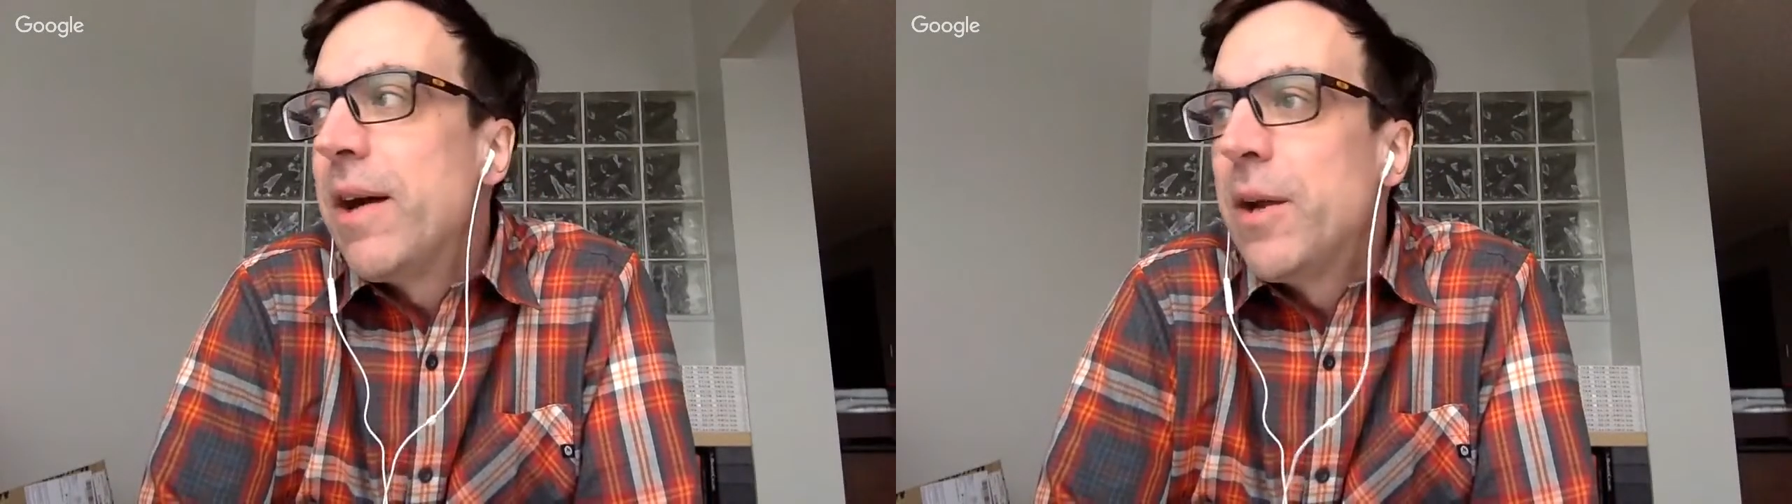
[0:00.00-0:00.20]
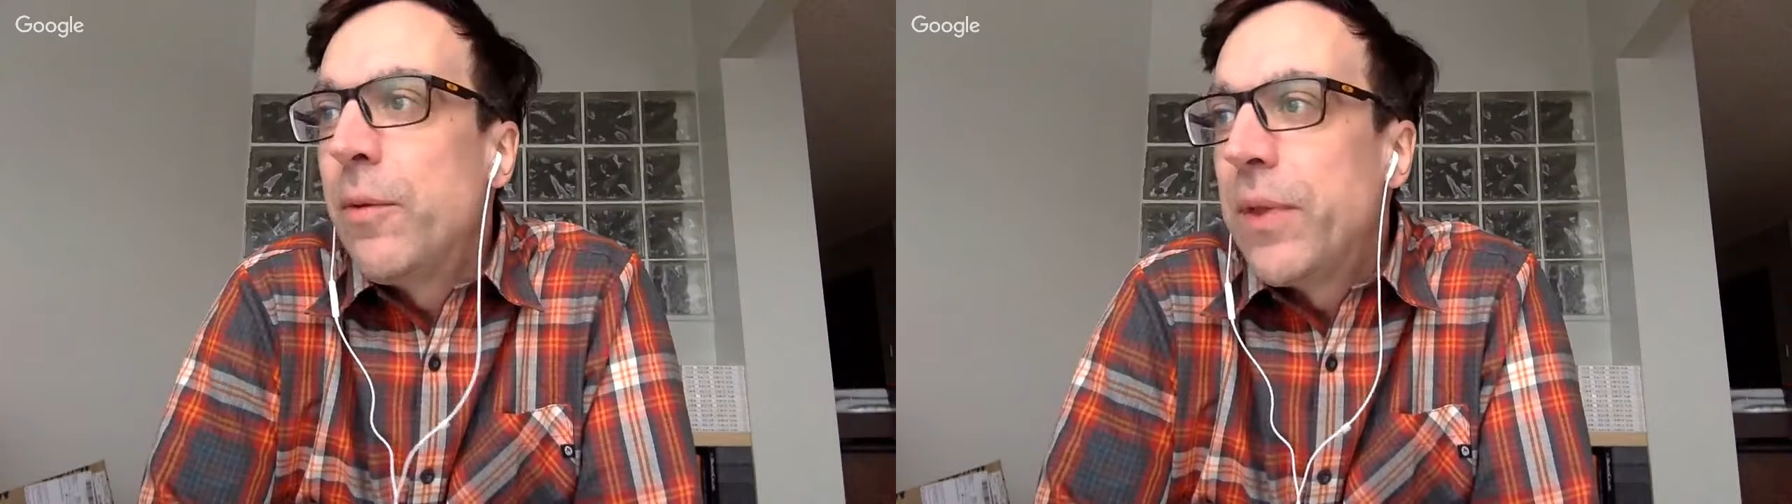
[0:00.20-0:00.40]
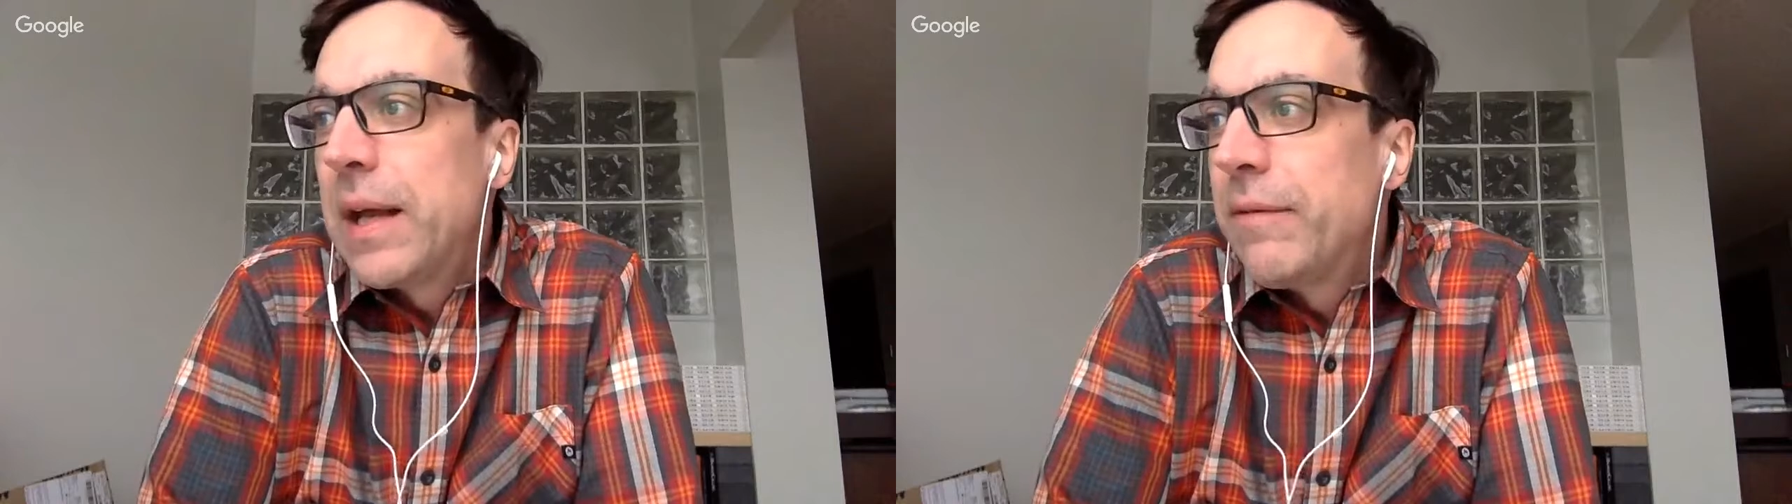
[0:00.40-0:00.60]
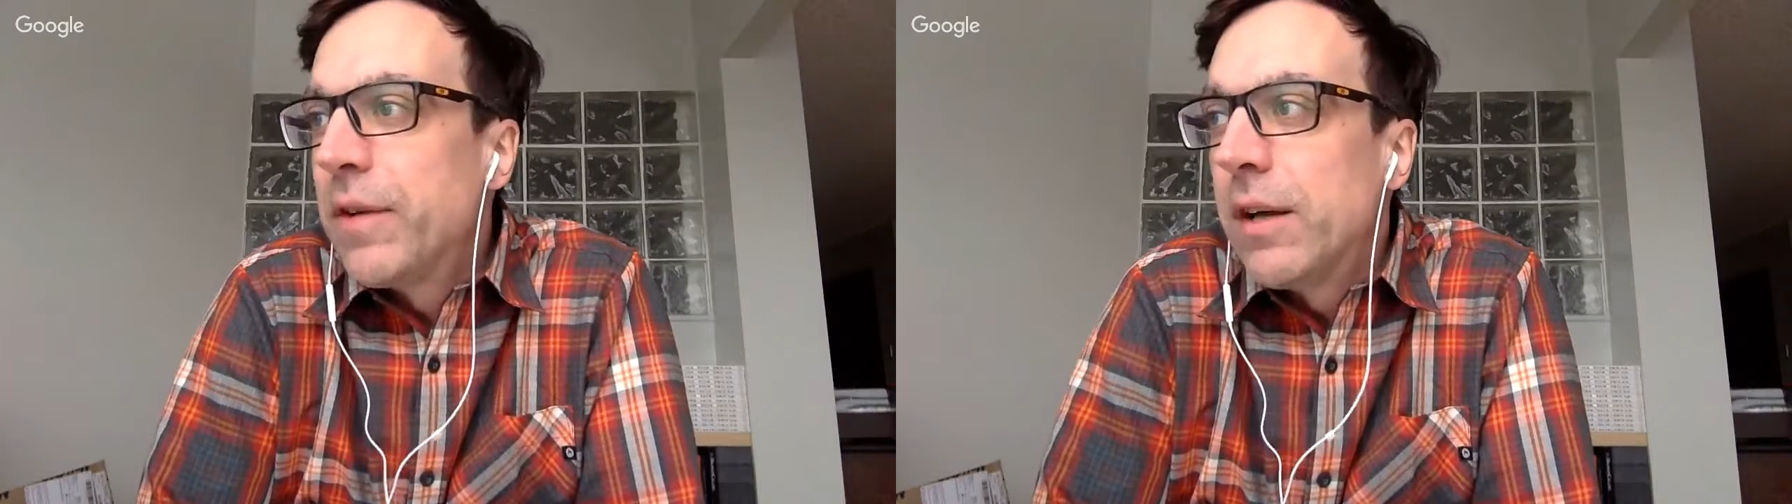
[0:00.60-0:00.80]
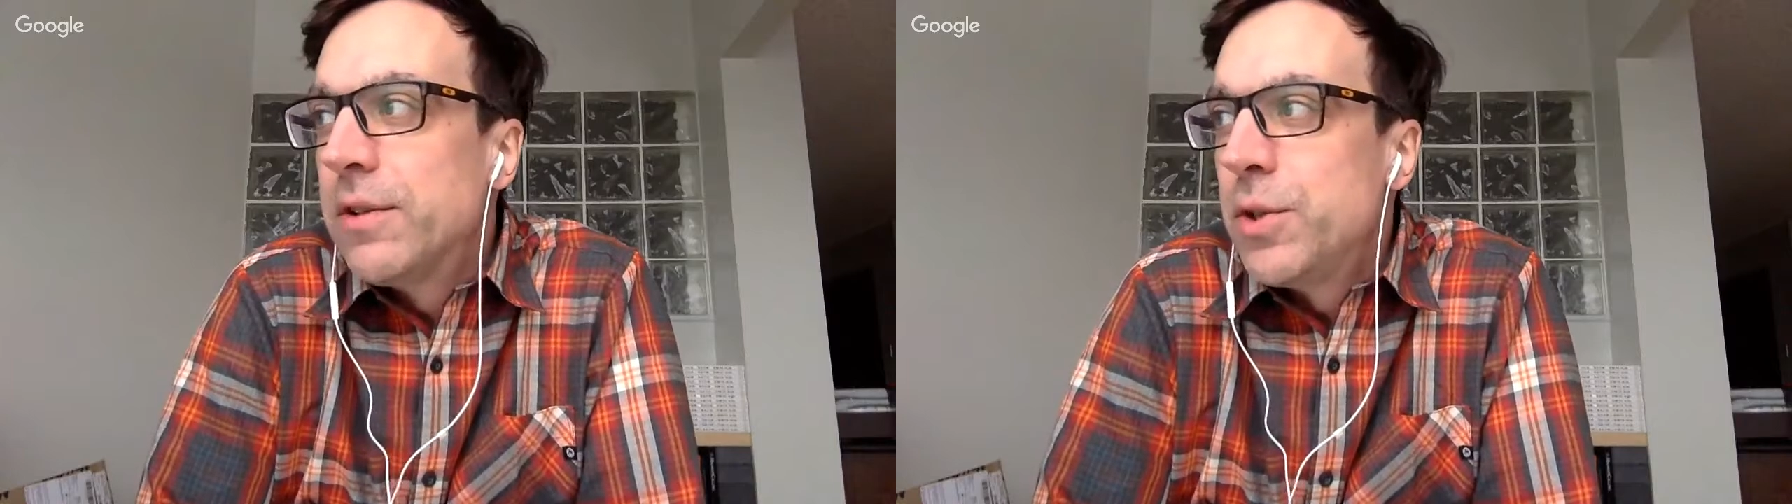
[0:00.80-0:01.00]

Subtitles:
I don't think I've gotten